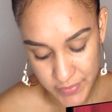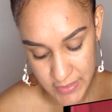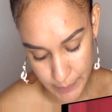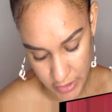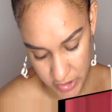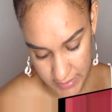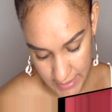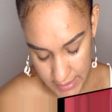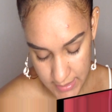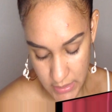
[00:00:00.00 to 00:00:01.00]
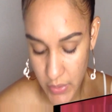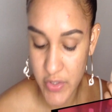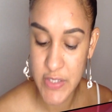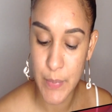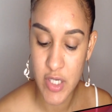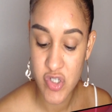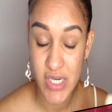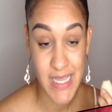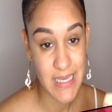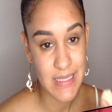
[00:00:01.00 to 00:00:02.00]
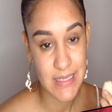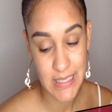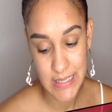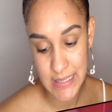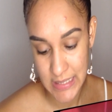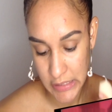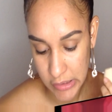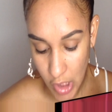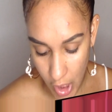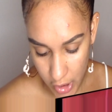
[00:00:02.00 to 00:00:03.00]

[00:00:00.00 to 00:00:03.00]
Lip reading: the sponge says. So the sponge is $16,